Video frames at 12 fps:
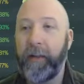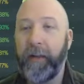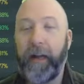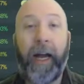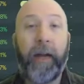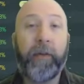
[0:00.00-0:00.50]

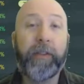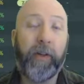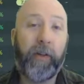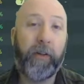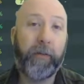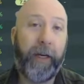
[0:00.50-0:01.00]
I was
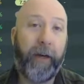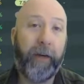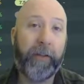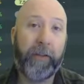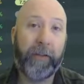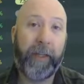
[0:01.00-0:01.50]
told by
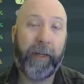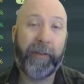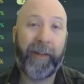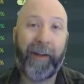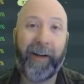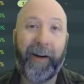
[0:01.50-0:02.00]
Arsenal that it would
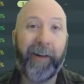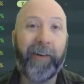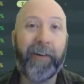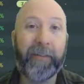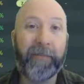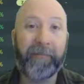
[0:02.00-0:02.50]
take
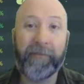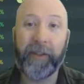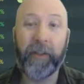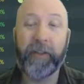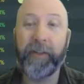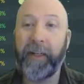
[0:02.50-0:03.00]

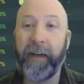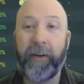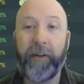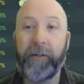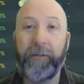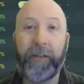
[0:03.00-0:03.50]
113,
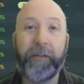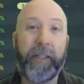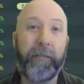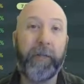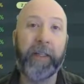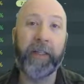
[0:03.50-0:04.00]

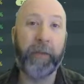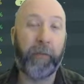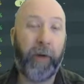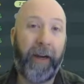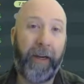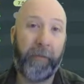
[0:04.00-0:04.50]
115 million to
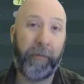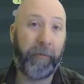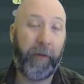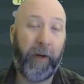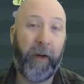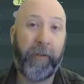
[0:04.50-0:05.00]
pry him
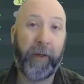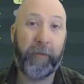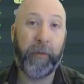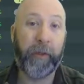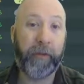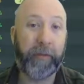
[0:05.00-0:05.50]
off their
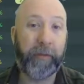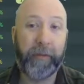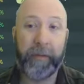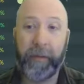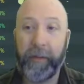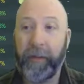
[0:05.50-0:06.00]
books.
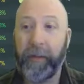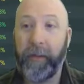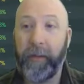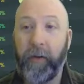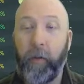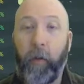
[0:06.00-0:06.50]

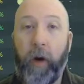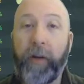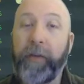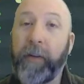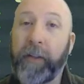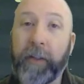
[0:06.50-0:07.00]

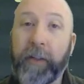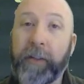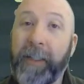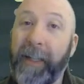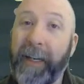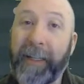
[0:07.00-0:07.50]
Watford's
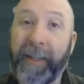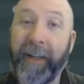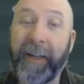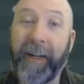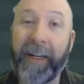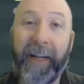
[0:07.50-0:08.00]
looking like they're
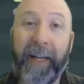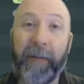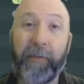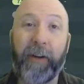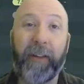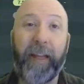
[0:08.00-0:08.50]
going to get him
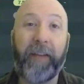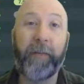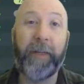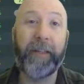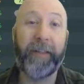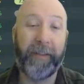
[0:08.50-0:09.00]
for 11
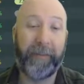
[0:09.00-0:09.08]
million.